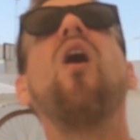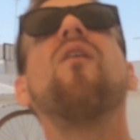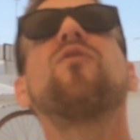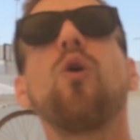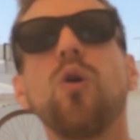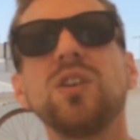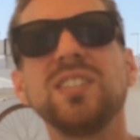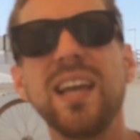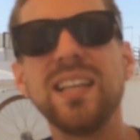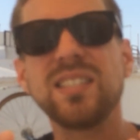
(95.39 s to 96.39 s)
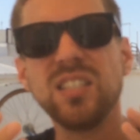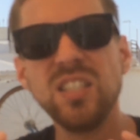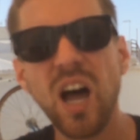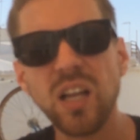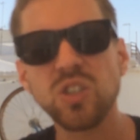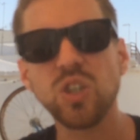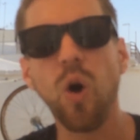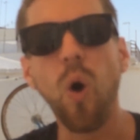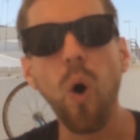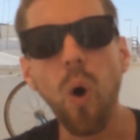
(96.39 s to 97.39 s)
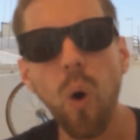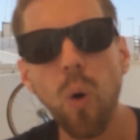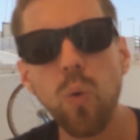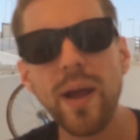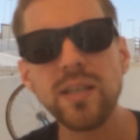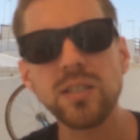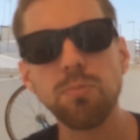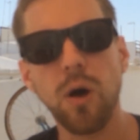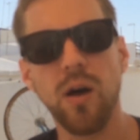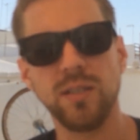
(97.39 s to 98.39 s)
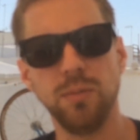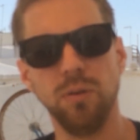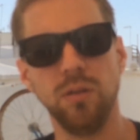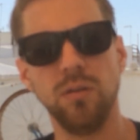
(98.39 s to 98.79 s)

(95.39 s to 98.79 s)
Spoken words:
Of course, it's not always possible.